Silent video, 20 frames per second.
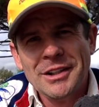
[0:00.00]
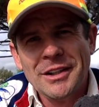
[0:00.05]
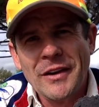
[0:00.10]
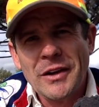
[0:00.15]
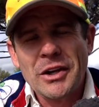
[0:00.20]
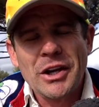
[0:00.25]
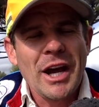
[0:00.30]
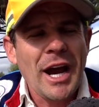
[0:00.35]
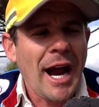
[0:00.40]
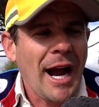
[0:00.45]

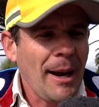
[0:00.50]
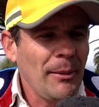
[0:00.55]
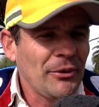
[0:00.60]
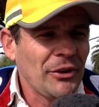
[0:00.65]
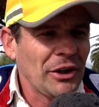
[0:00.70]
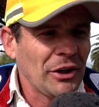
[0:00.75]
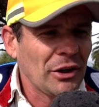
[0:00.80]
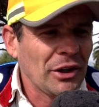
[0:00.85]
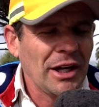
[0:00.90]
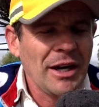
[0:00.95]
Then you get
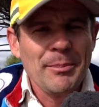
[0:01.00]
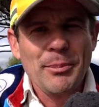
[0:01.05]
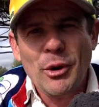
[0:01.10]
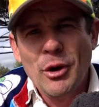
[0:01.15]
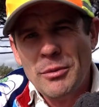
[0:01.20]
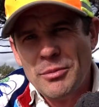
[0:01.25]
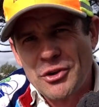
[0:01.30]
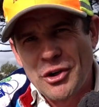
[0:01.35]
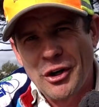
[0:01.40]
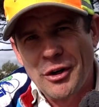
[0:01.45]
abs and you got to get a
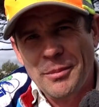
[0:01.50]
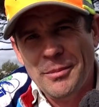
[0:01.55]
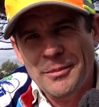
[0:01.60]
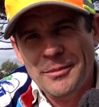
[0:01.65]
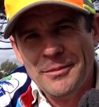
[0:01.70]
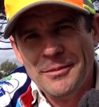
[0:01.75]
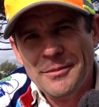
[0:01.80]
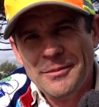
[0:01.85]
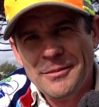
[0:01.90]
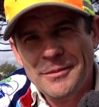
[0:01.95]
boob job.
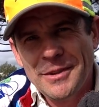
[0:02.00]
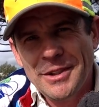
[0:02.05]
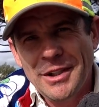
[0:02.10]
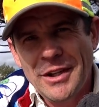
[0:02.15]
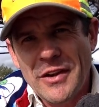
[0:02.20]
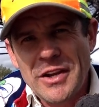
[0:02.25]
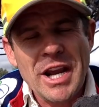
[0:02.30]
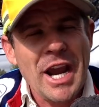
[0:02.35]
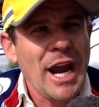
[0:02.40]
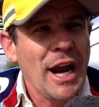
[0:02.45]
You
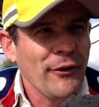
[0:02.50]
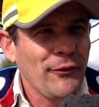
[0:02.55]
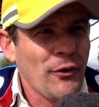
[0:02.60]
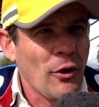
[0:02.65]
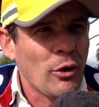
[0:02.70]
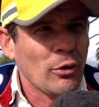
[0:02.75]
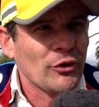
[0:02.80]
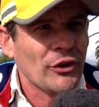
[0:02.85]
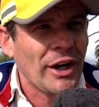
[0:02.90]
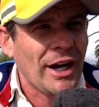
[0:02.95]
know, and then your hair
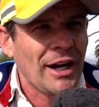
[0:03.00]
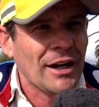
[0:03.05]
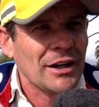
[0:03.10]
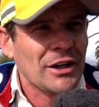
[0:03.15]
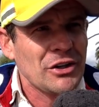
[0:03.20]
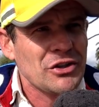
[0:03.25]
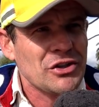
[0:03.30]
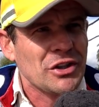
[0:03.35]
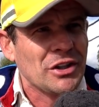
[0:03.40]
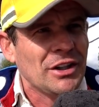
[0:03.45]
falls
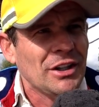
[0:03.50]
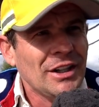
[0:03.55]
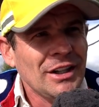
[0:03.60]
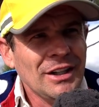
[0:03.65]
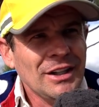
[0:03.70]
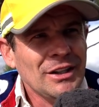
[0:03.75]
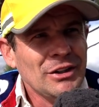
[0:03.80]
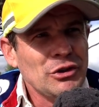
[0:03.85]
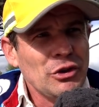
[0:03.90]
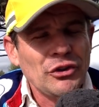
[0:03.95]
out because you're
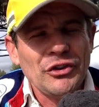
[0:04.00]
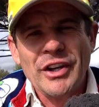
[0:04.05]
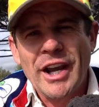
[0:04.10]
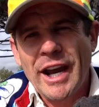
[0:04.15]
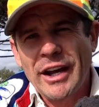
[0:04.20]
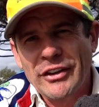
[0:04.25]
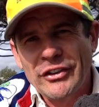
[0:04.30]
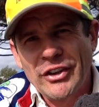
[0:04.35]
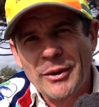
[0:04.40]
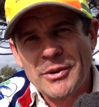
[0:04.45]
using
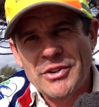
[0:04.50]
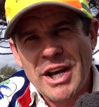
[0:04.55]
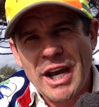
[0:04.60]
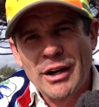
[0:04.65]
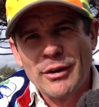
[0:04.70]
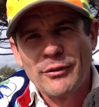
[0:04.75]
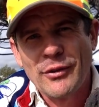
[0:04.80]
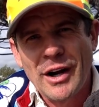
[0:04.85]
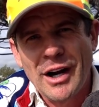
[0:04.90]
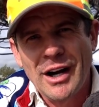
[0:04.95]
so much
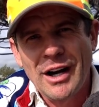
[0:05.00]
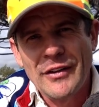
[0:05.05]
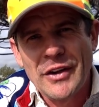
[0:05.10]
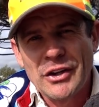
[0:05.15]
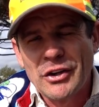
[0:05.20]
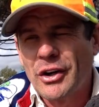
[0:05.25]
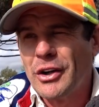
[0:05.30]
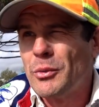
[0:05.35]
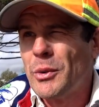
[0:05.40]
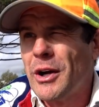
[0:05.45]
Anavar. And
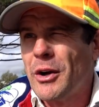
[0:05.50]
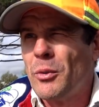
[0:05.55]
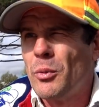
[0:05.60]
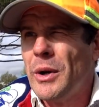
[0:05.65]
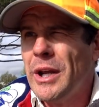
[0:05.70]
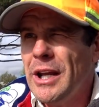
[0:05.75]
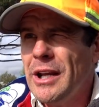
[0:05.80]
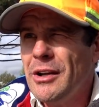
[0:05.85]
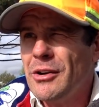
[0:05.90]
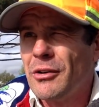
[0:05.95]
then you got to wear a
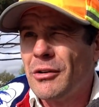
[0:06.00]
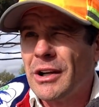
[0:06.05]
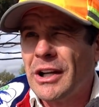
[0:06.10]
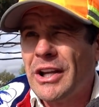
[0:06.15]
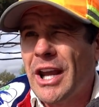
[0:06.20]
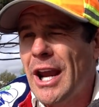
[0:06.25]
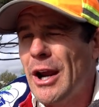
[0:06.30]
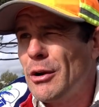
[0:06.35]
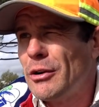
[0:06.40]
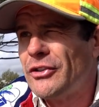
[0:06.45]
wig or
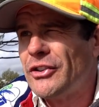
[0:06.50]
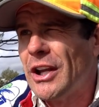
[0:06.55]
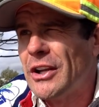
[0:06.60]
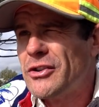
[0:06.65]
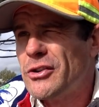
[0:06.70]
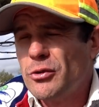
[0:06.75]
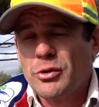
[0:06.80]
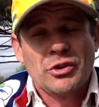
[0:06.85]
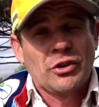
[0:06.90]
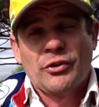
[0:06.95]
hair
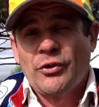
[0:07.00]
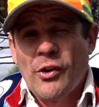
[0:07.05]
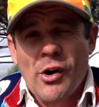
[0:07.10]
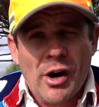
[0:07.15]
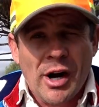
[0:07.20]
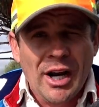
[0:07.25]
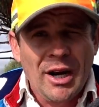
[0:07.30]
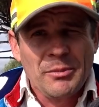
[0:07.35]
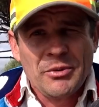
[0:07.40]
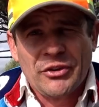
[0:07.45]
extensions, which is
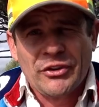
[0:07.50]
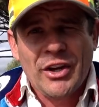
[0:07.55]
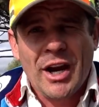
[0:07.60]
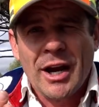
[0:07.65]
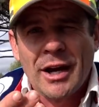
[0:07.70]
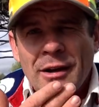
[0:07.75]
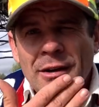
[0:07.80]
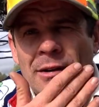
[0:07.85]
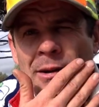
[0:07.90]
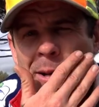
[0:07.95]
fine. I'm just
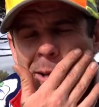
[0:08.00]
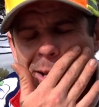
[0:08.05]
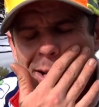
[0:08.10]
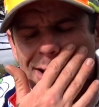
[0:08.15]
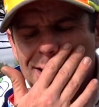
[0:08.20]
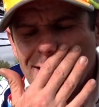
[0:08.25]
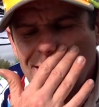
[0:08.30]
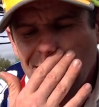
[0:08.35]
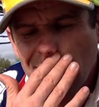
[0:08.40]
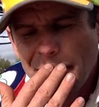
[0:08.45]
saying.
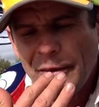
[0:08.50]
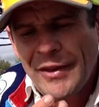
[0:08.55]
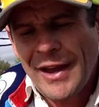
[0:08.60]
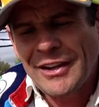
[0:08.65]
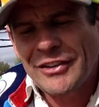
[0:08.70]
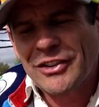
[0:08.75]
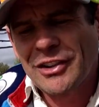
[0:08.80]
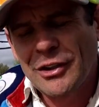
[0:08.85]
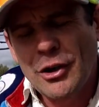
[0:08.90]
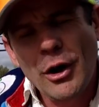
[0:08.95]
But
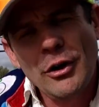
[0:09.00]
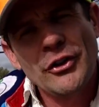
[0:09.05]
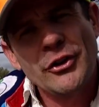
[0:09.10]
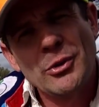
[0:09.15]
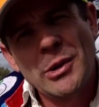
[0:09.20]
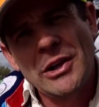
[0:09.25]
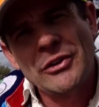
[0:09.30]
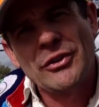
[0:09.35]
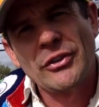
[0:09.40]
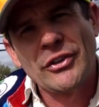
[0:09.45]
that's the
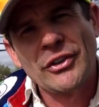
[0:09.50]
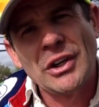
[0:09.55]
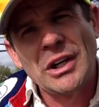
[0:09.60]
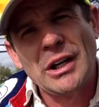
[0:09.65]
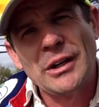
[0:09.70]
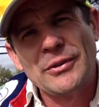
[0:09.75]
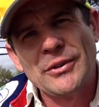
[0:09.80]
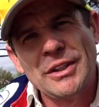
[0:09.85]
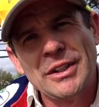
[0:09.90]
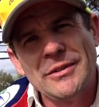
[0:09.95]
consequence of
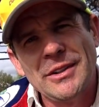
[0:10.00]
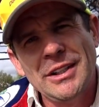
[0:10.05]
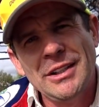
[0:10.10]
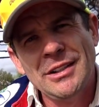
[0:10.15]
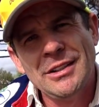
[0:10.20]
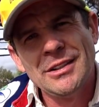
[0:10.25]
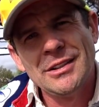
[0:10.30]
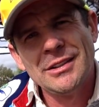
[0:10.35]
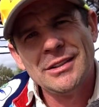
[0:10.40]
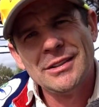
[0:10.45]
stuff, you know what I
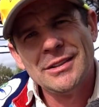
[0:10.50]
mean?